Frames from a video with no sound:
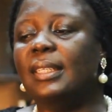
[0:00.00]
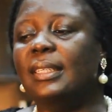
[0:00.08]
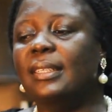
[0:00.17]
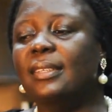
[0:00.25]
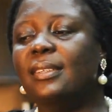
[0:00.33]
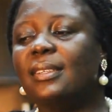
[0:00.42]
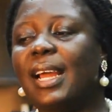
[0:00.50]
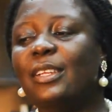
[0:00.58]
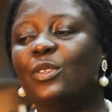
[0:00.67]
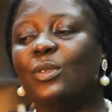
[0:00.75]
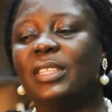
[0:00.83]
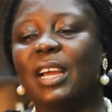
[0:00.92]
The
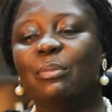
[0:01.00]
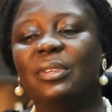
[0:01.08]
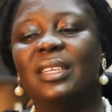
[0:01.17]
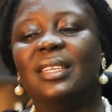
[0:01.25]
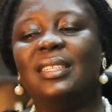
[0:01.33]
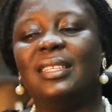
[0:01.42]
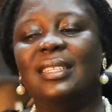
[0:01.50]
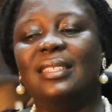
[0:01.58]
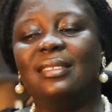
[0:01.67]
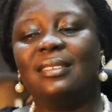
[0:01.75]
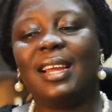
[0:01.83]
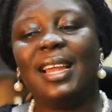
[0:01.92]
right to terminate
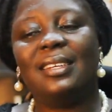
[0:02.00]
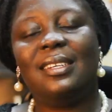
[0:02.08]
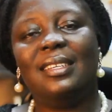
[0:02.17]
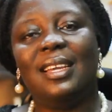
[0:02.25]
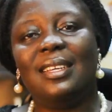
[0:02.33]
is rightly